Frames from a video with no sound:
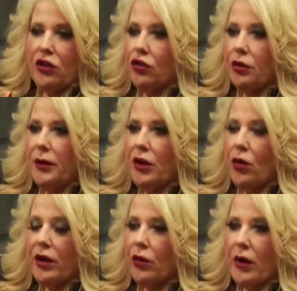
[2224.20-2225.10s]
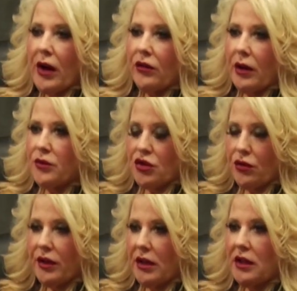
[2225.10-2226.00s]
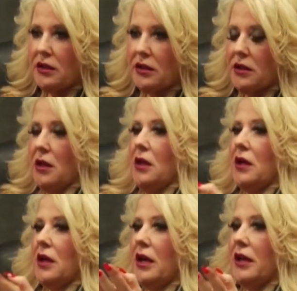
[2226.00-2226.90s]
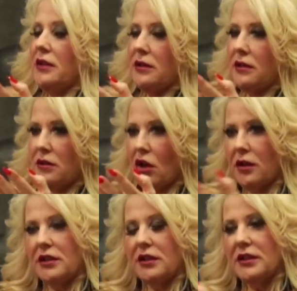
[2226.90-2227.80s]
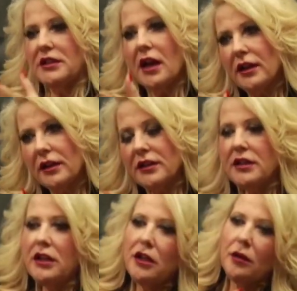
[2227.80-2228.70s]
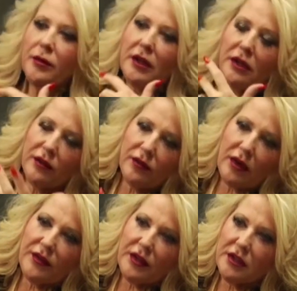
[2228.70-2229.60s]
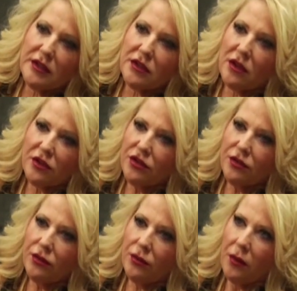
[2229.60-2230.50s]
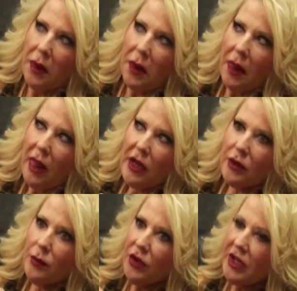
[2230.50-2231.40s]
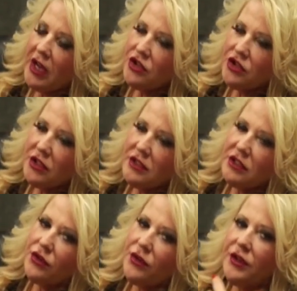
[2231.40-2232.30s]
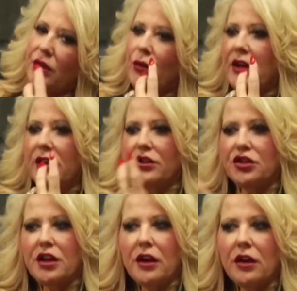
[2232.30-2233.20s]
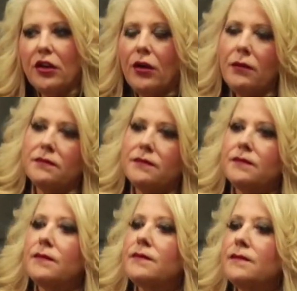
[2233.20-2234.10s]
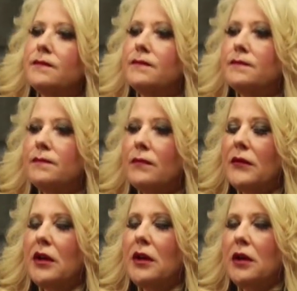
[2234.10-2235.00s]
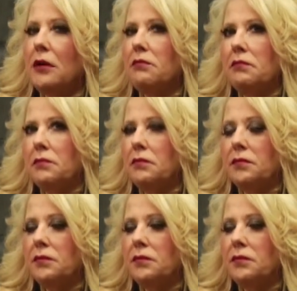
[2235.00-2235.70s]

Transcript: could be going around, I'm sure he does, and talks to styling team, and I think he's talked to communications. Is there anything we need to share? I'm